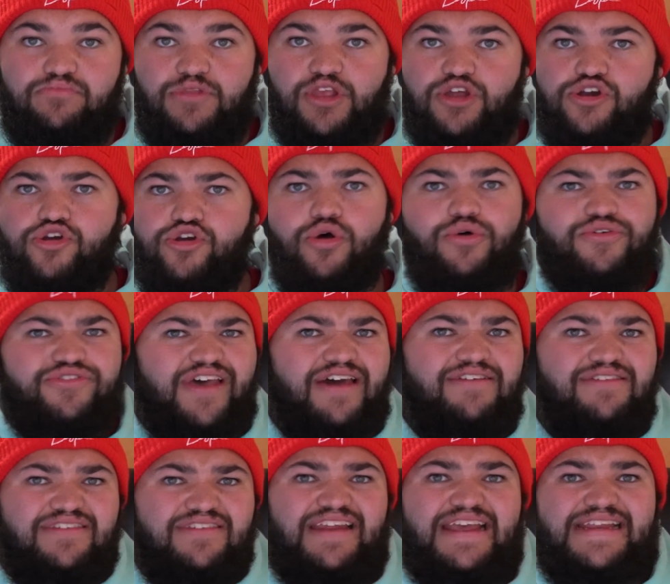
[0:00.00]
Knows how
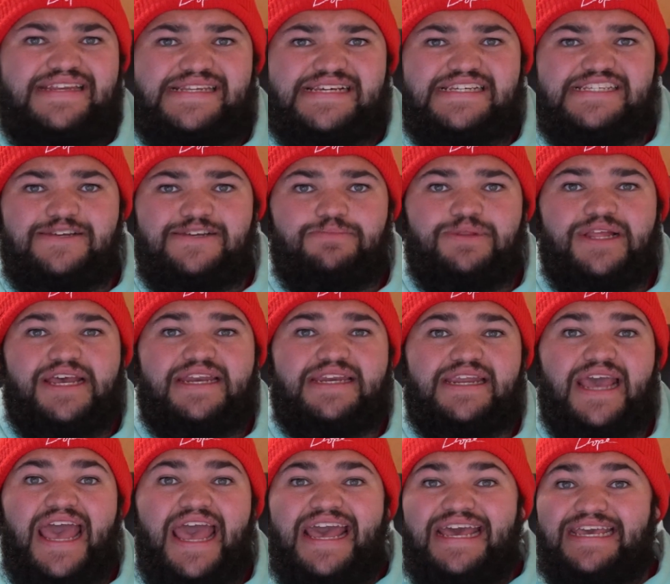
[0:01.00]
to stay disciplined,
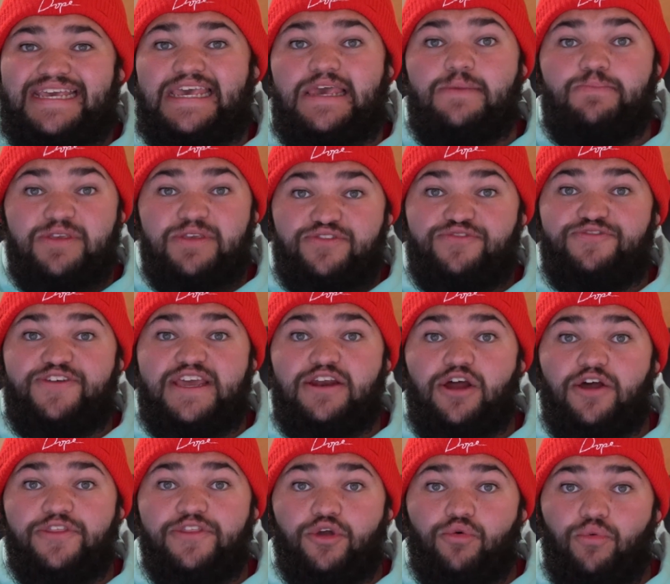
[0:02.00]
keep his feet
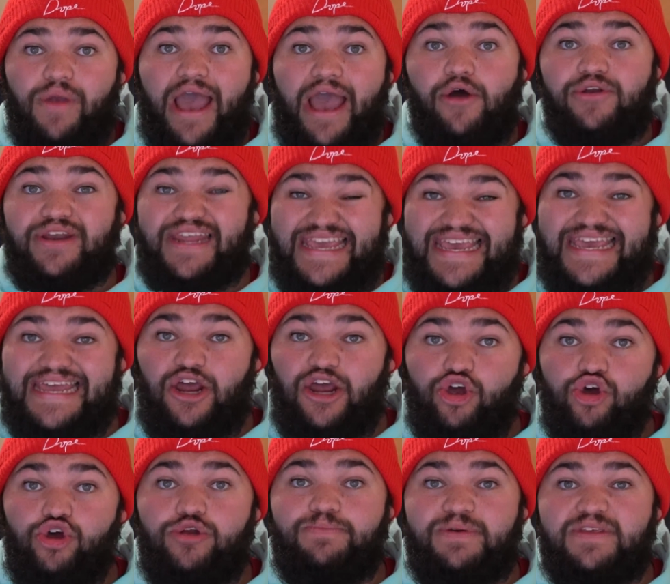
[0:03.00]
on the ground in a
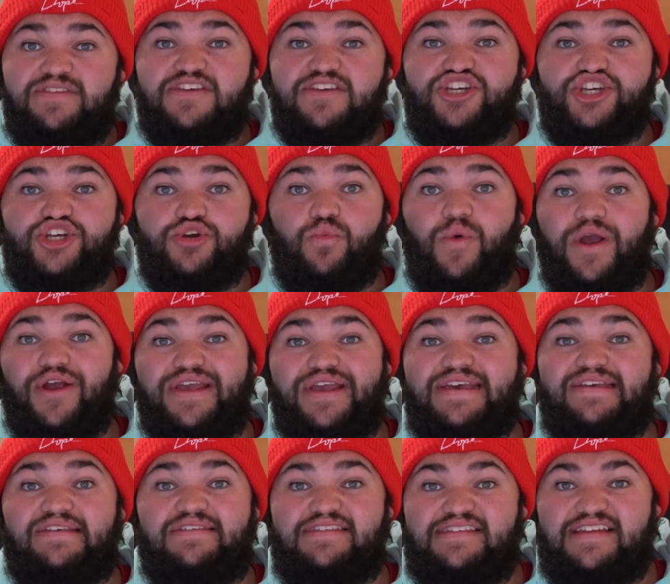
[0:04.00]
good position where
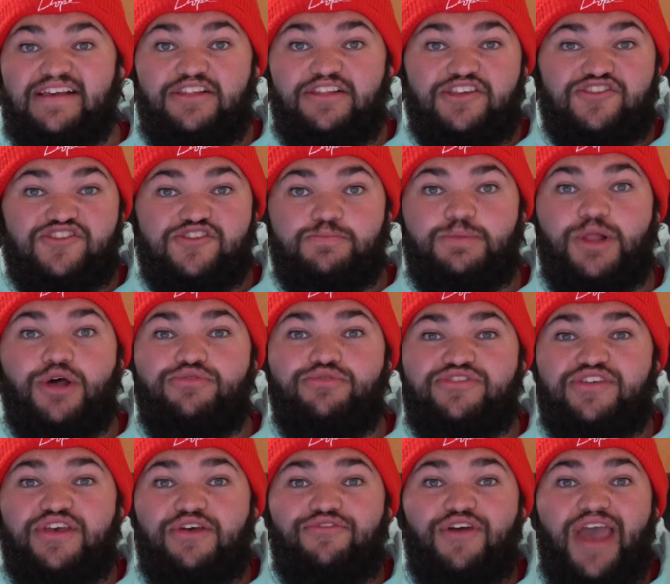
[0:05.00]
he is still
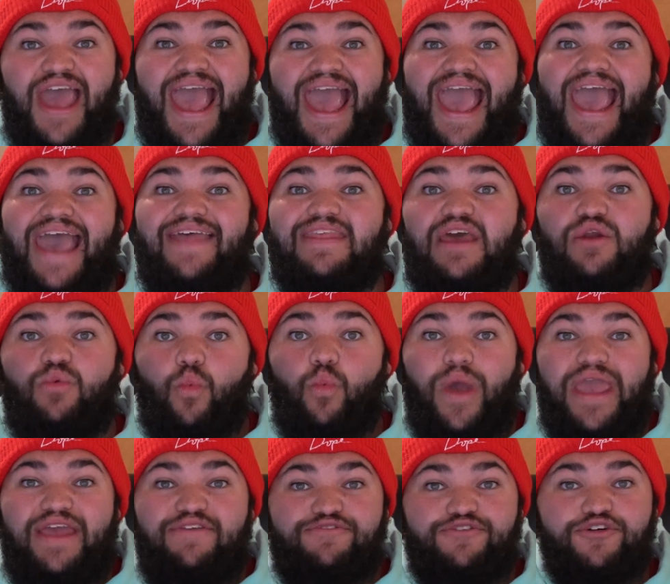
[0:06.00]
explosive, and then
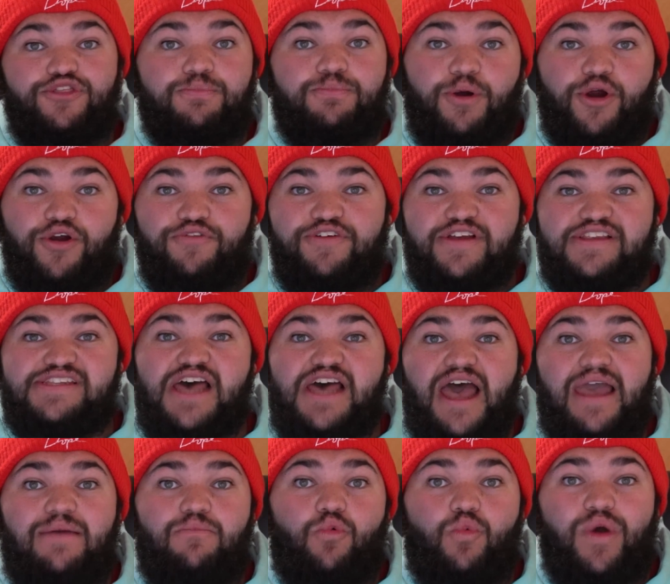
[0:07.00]
wait for the perfect
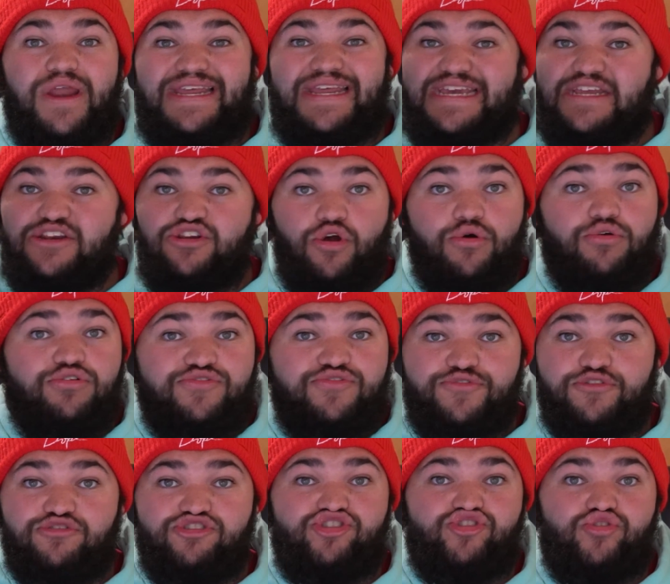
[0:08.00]
time when he knows
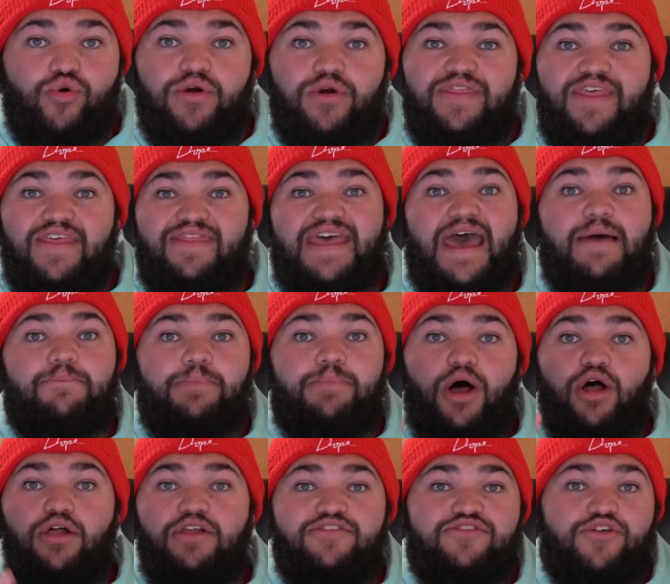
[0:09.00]
for sure that that
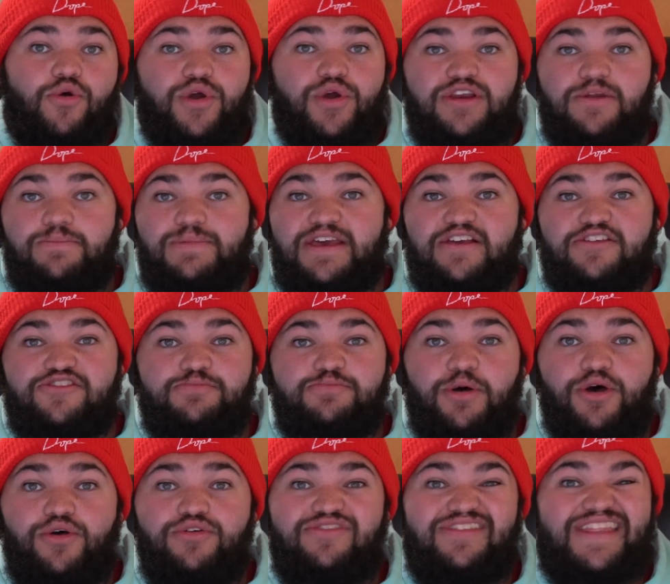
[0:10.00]
ball is going to be
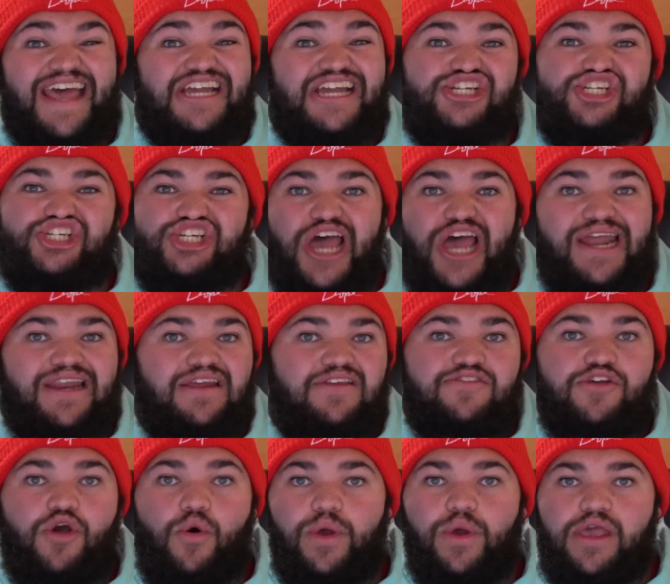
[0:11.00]
exposed, that shot is
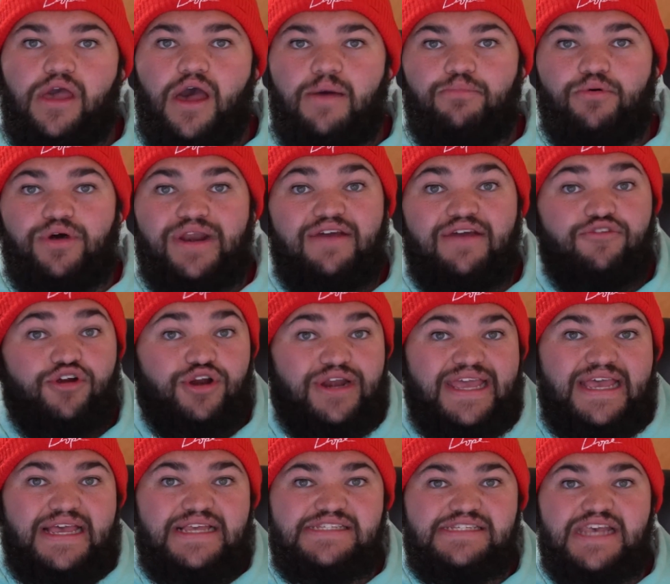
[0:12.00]
going up, whatever it
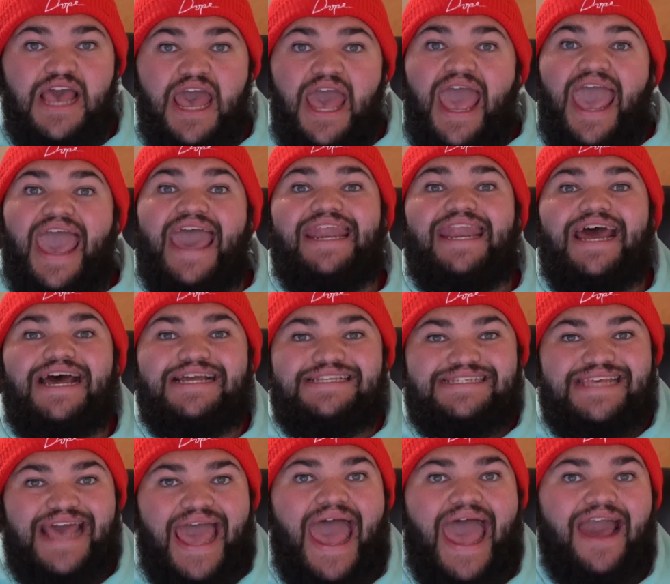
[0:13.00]
is, and
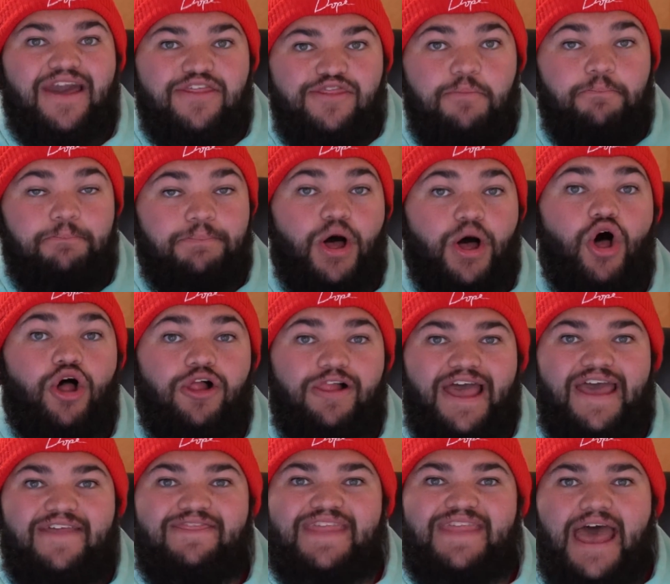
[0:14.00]
attack the ball
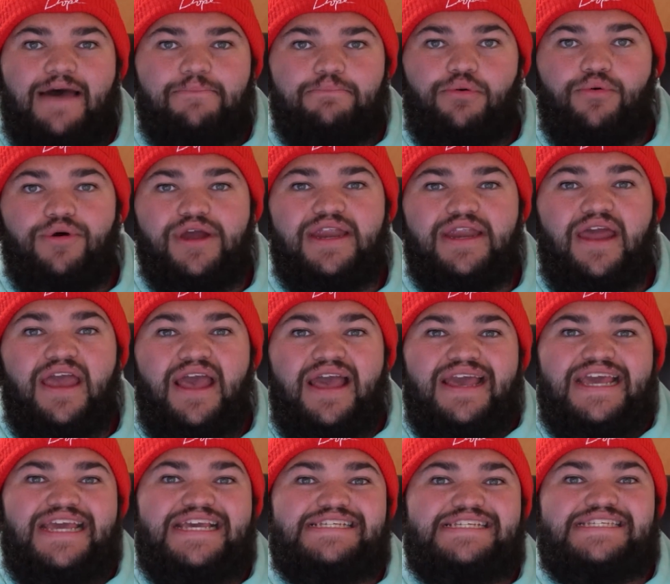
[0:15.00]
at that point.
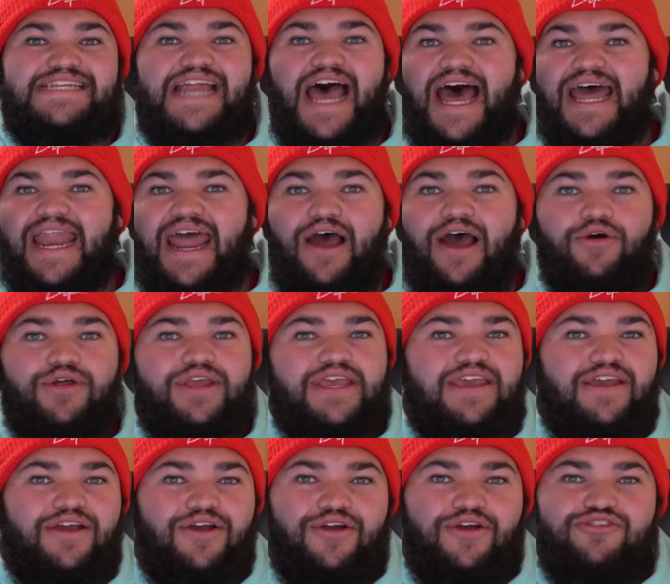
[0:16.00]
He's not out
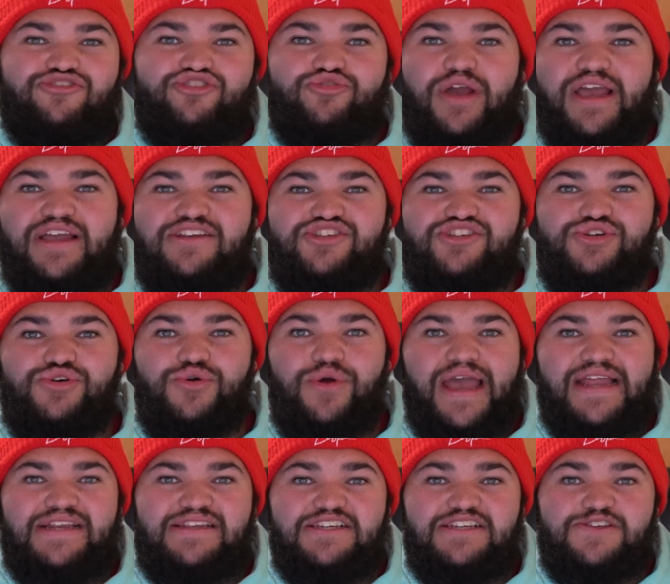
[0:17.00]
here trying to
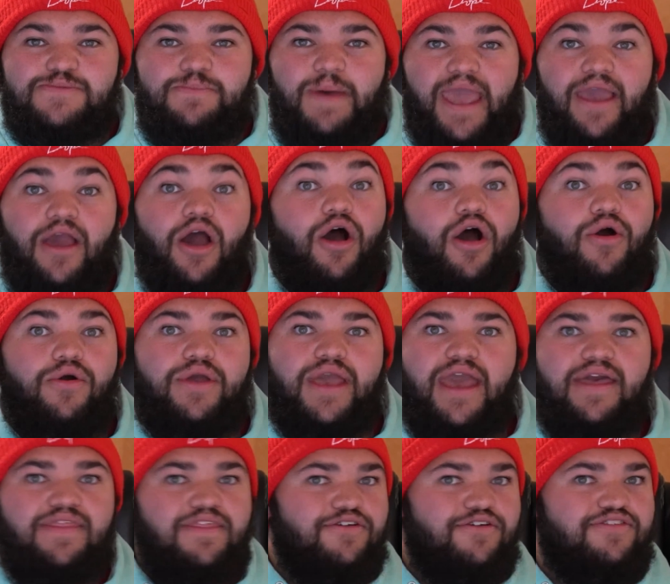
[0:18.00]
anticipate,
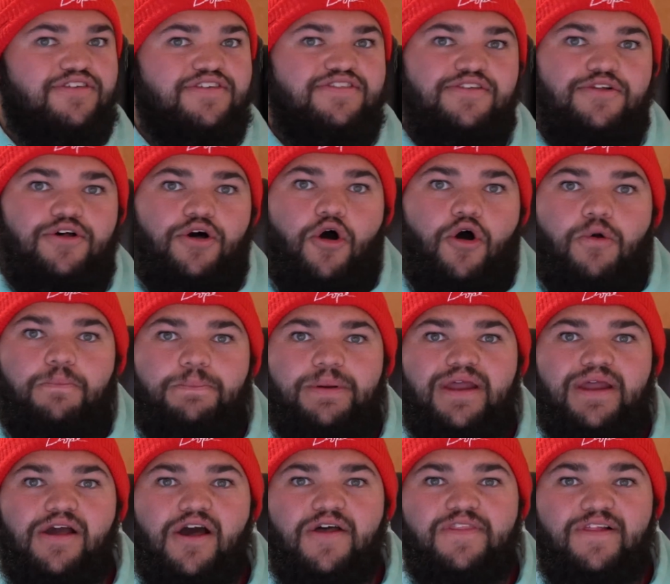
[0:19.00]
okay, there's this little
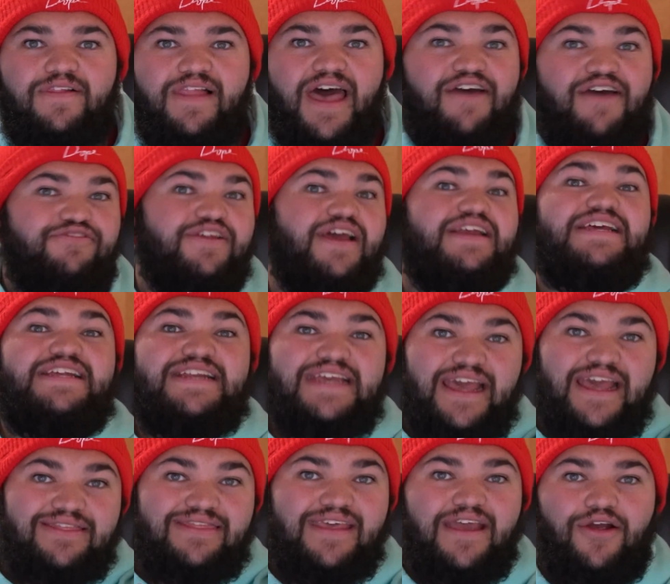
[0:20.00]
opening on the left, I need to
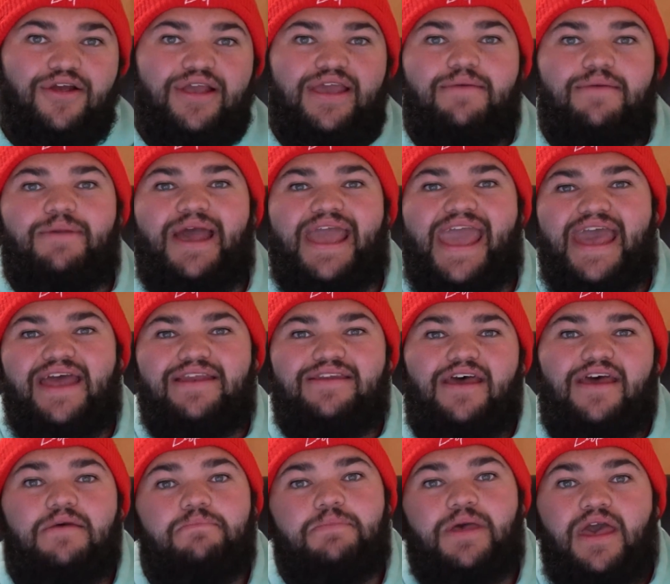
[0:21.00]
get there and get my hand
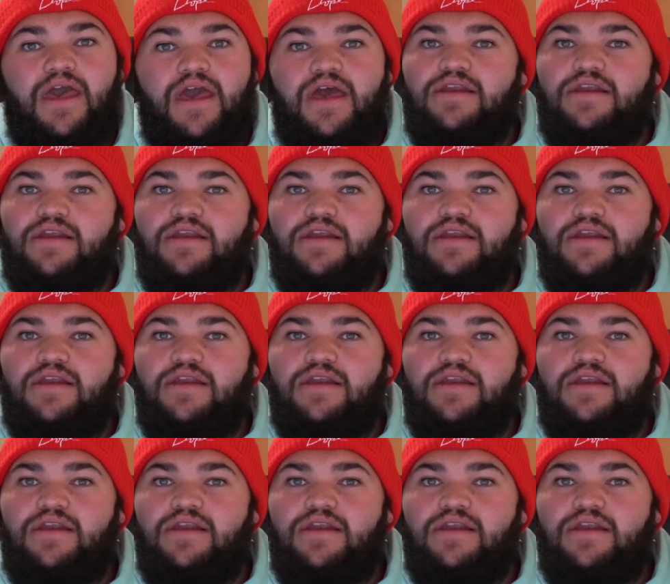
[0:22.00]
up.